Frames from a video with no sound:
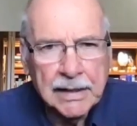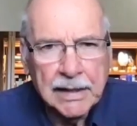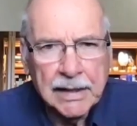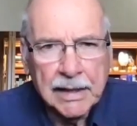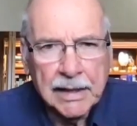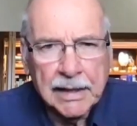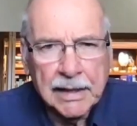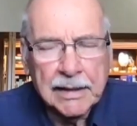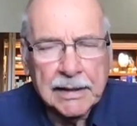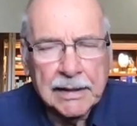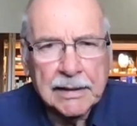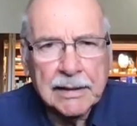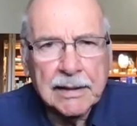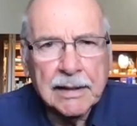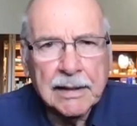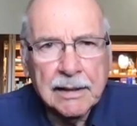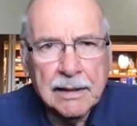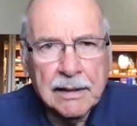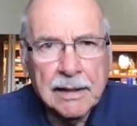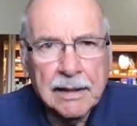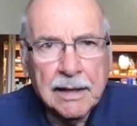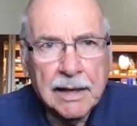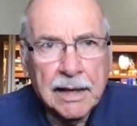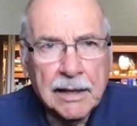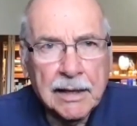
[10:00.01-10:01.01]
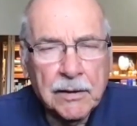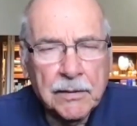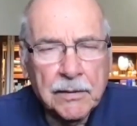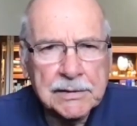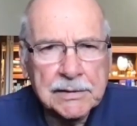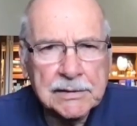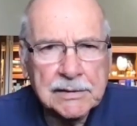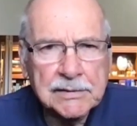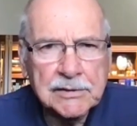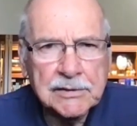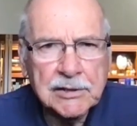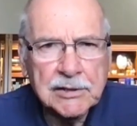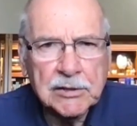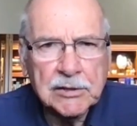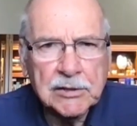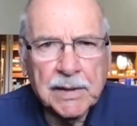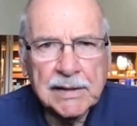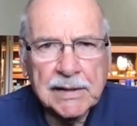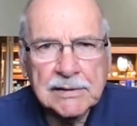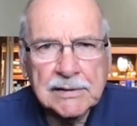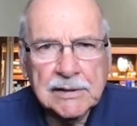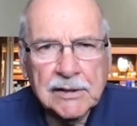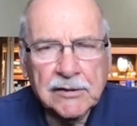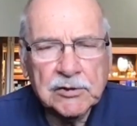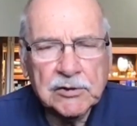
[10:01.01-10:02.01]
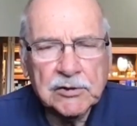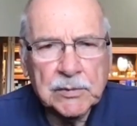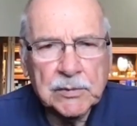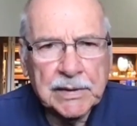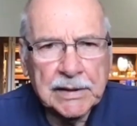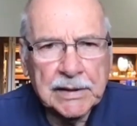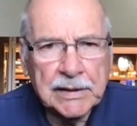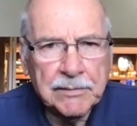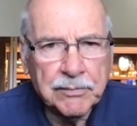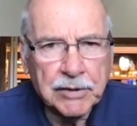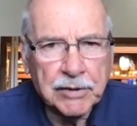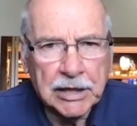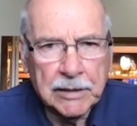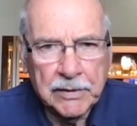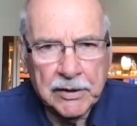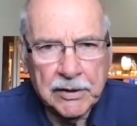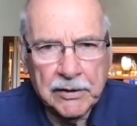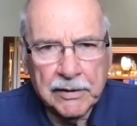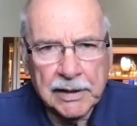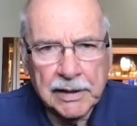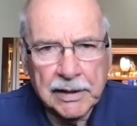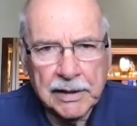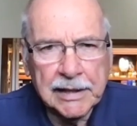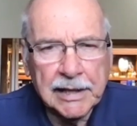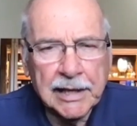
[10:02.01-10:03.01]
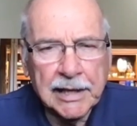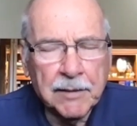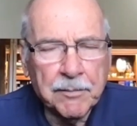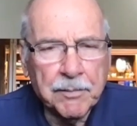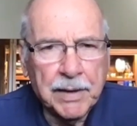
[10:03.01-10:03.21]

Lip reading: And I always consider myself to be primarily a